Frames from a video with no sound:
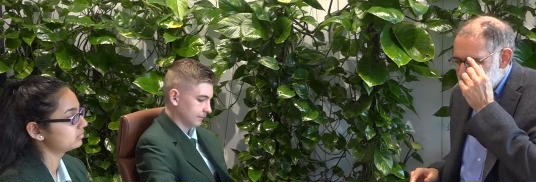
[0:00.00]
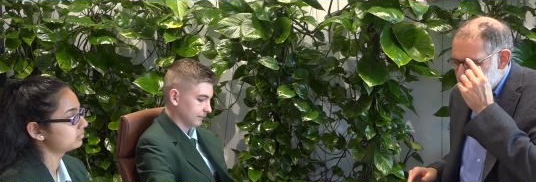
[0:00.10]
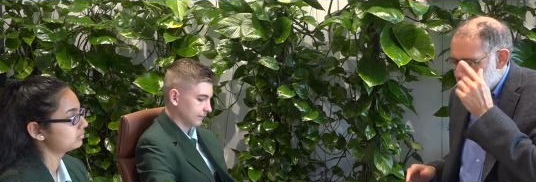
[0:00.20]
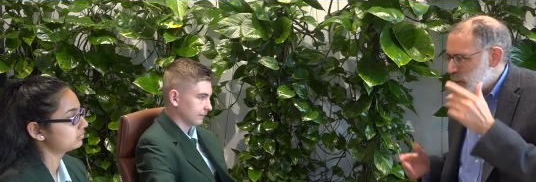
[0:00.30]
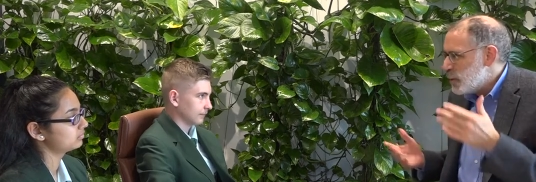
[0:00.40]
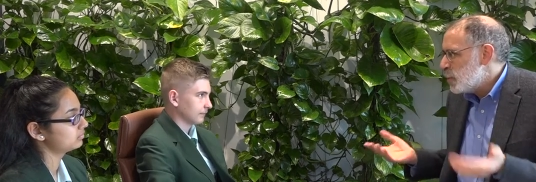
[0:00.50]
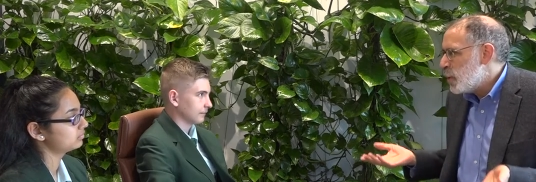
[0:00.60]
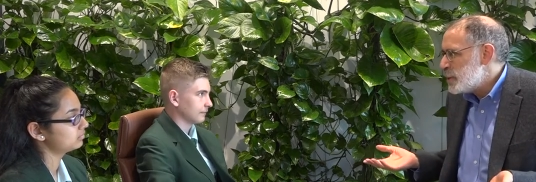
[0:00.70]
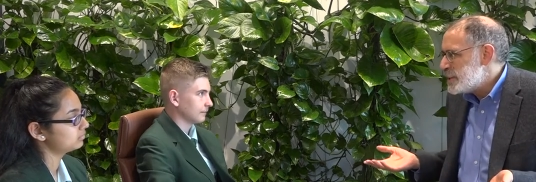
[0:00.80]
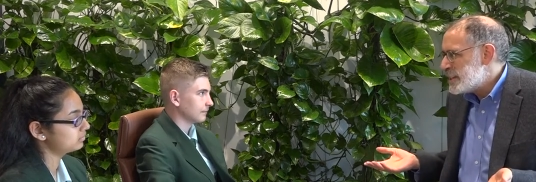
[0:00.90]
Speaker 1: So
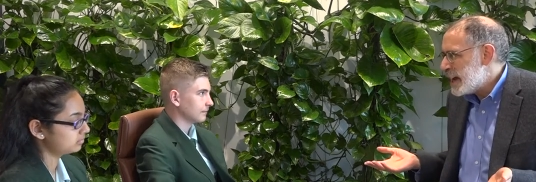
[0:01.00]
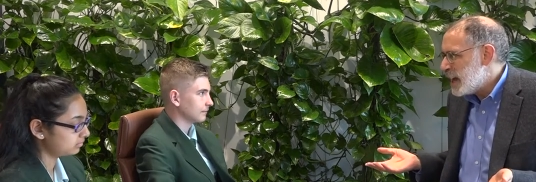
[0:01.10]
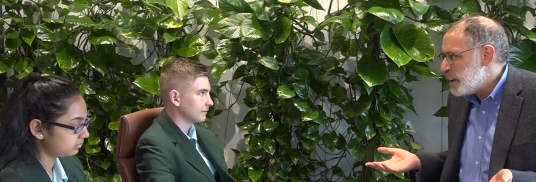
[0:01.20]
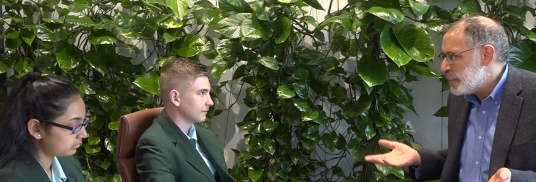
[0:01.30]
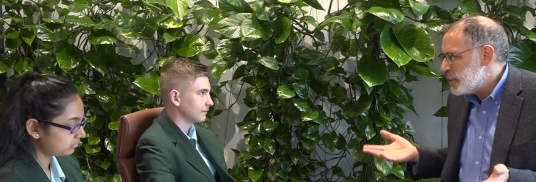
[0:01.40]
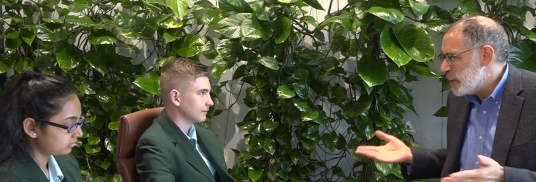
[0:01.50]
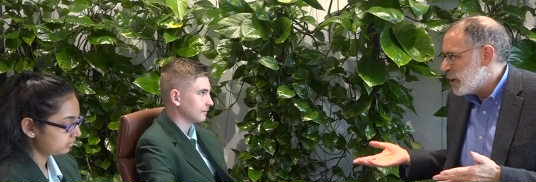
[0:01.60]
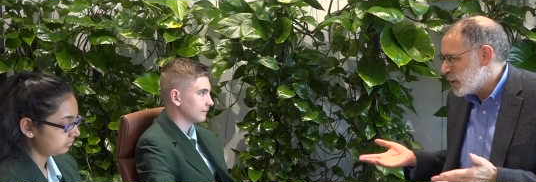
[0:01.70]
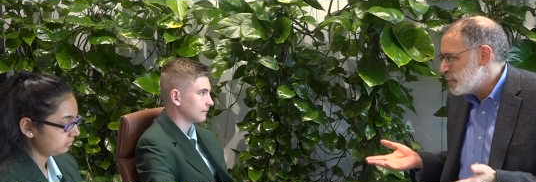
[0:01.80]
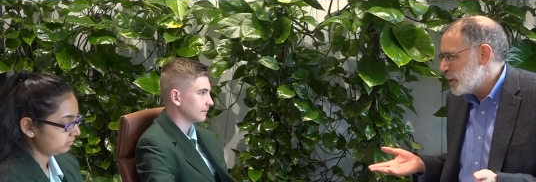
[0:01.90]
when we set up
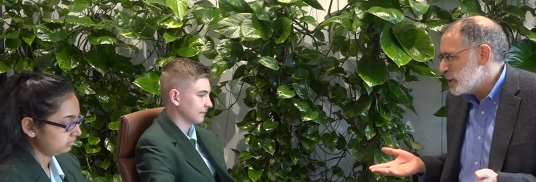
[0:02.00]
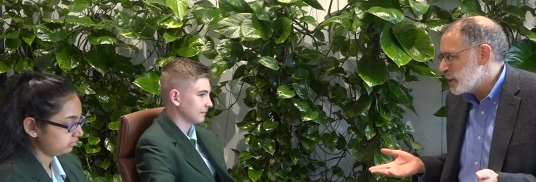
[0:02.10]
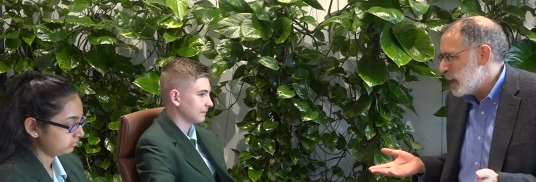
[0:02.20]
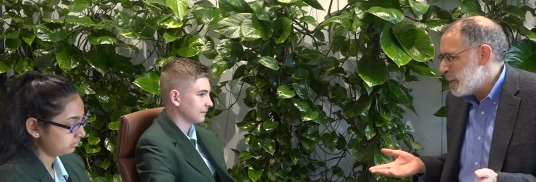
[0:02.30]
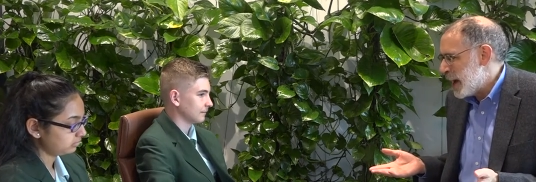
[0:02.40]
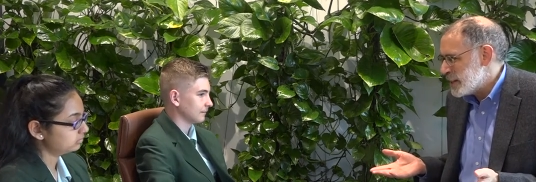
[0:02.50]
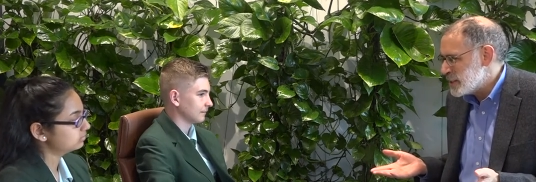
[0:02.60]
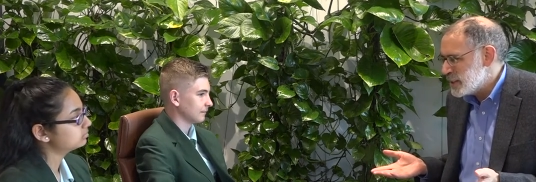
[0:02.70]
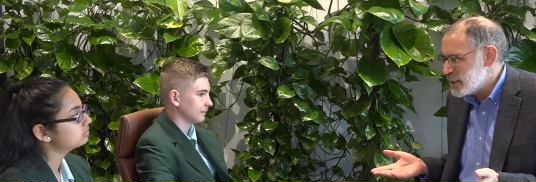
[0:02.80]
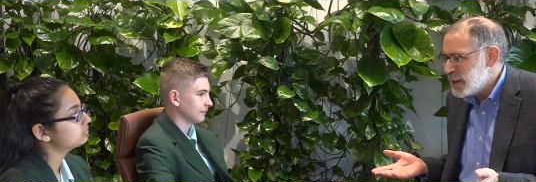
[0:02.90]
our computer
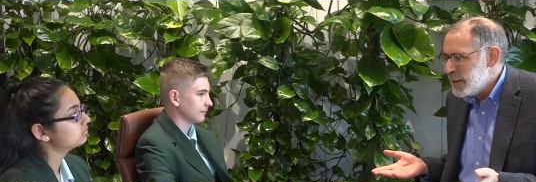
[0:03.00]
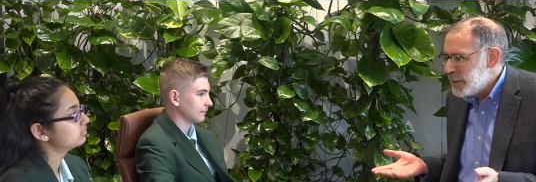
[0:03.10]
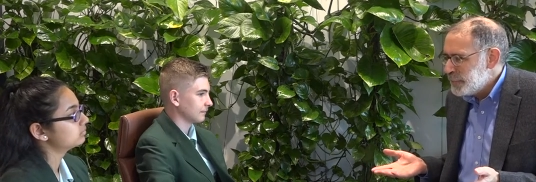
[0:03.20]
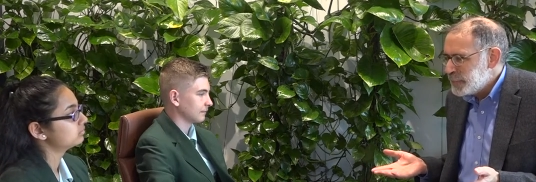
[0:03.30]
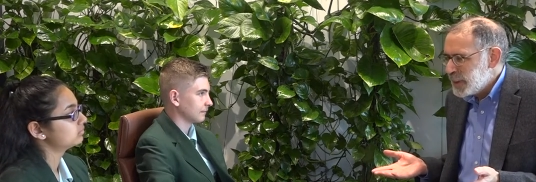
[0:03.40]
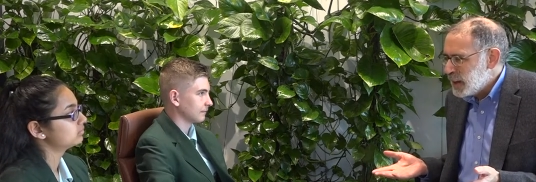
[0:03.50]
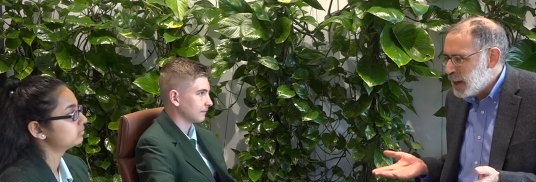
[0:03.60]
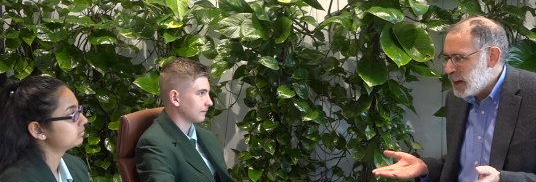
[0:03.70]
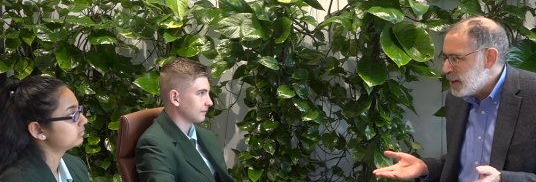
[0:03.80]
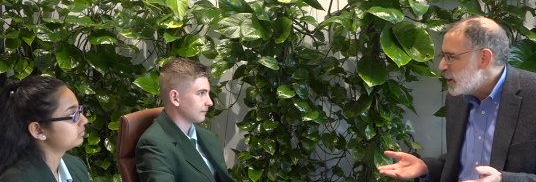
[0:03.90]
clubhouses,
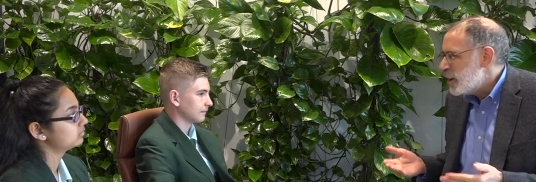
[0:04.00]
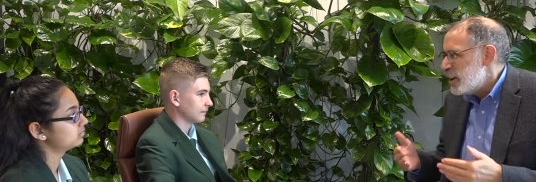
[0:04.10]
uh,